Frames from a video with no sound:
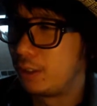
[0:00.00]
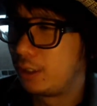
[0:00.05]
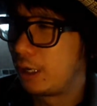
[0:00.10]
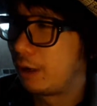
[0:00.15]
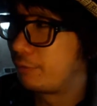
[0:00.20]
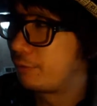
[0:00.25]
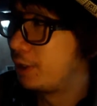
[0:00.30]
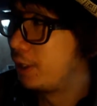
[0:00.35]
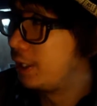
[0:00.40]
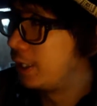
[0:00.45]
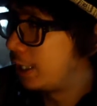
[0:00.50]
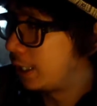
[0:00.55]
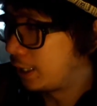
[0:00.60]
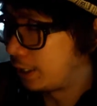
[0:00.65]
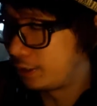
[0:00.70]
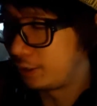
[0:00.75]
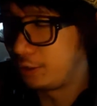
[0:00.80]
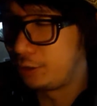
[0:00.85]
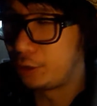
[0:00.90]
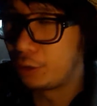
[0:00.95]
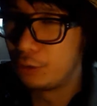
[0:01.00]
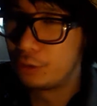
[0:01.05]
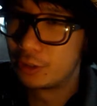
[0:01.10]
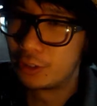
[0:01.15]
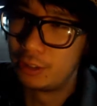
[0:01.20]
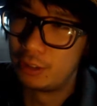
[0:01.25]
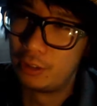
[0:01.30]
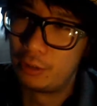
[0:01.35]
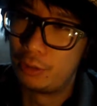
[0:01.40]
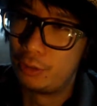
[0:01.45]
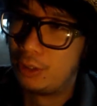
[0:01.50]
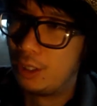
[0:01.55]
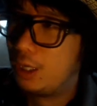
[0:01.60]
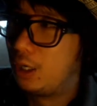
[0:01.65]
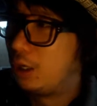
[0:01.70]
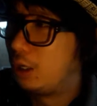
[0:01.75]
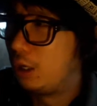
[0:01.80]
And then you go into the whole,